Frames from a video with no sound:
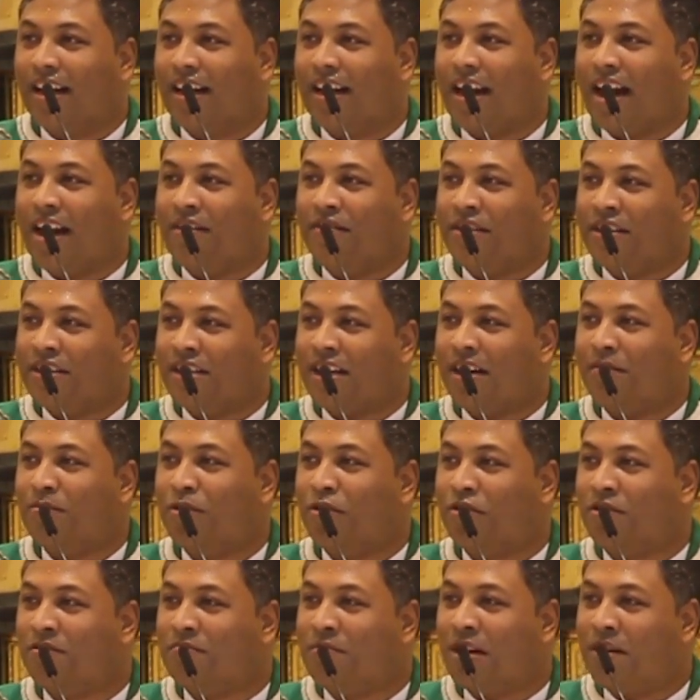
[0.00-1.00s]
And every
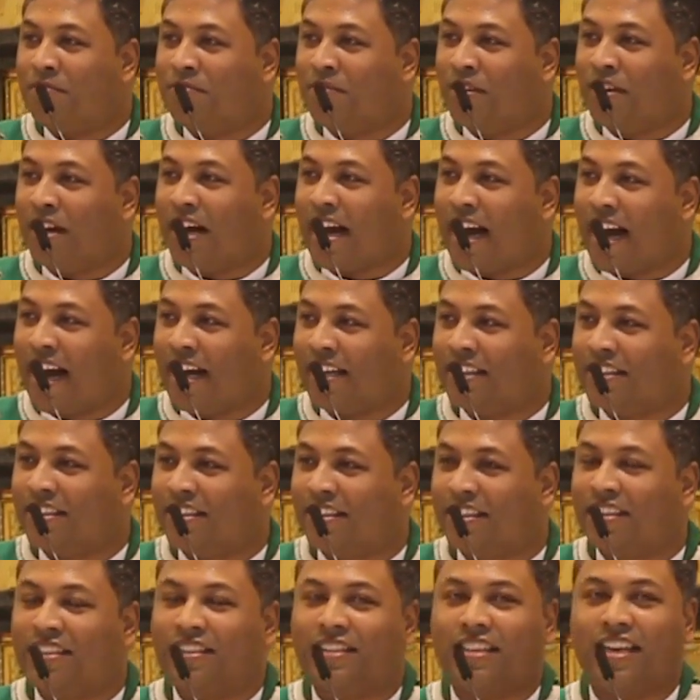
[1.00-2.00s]
time you remember
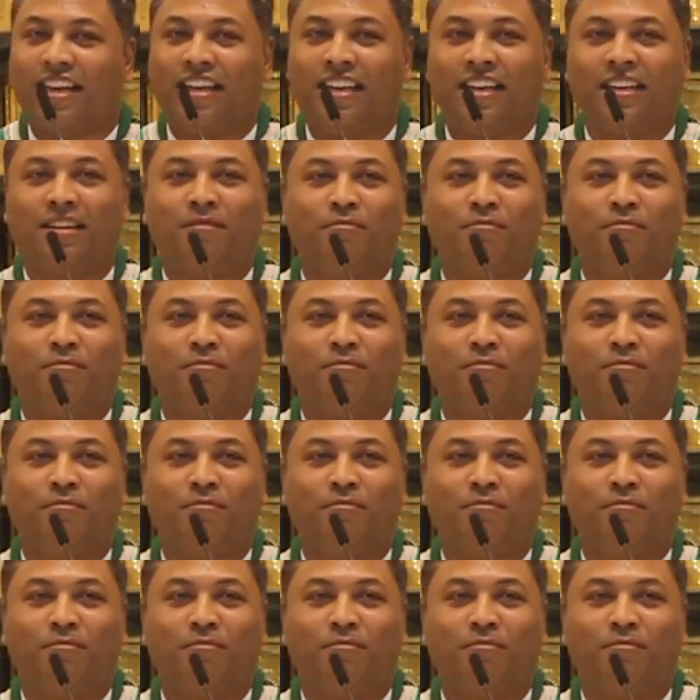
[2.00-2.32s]
Acts, just say a little